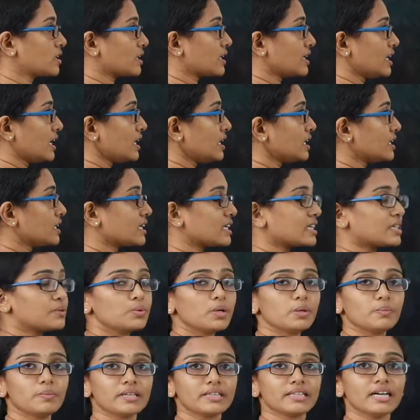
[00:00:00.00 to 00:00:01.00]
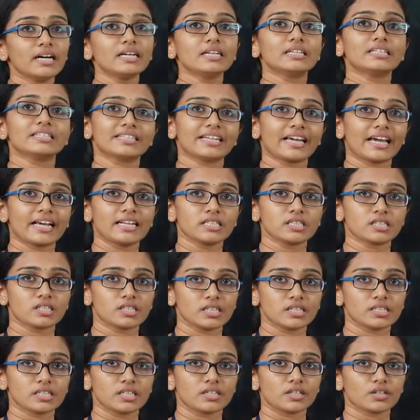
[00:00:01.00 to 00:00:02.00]
Here it will be the tens
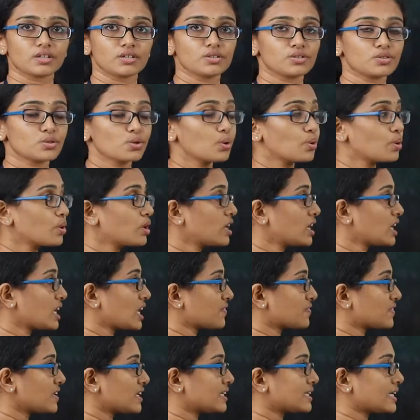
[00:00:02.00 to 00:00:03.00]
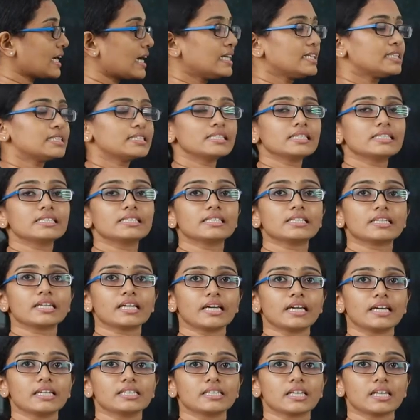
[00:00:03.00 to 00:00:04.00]
digit. So if the tens digit
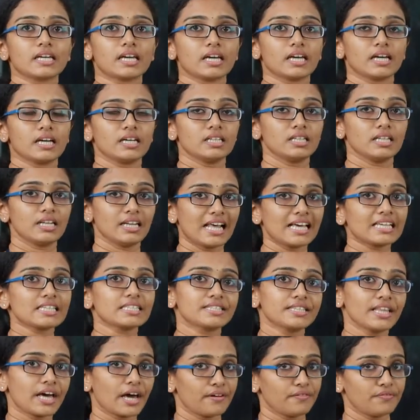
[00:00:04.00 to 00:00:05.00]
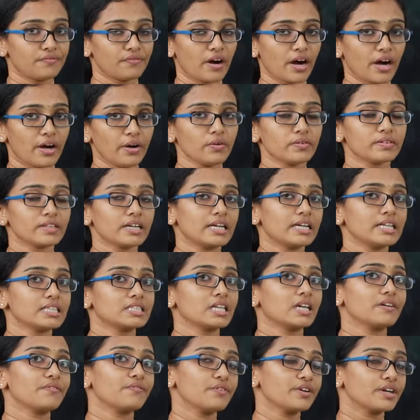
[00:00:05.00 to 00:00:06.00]
is less than 5, that
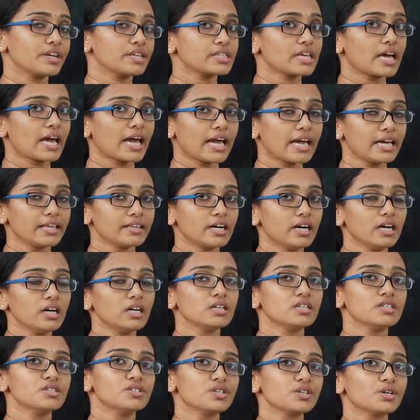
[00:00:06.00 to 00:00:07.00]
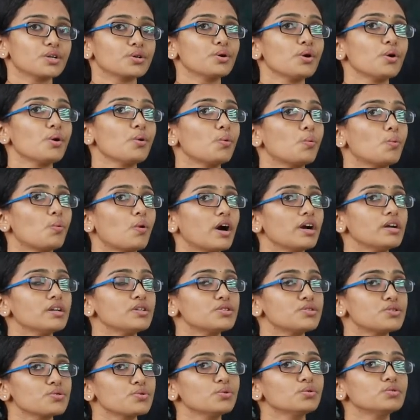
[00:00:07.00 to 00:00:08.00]
is if it is either 0,
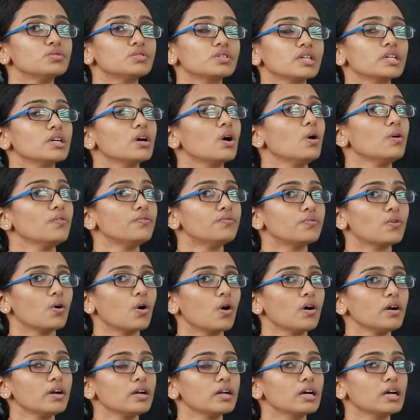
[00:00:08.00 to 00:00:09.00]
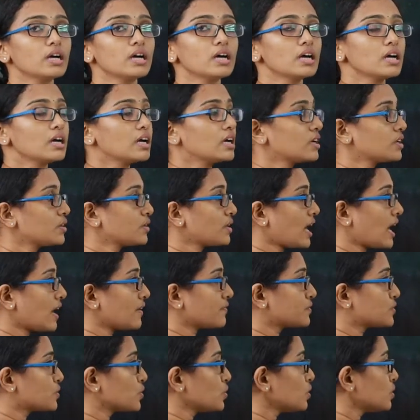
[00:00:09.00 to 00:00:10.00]
1, 2, 3 or 4, you
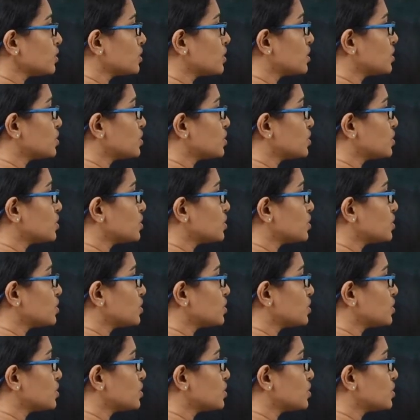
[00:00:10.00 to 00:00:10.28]
have to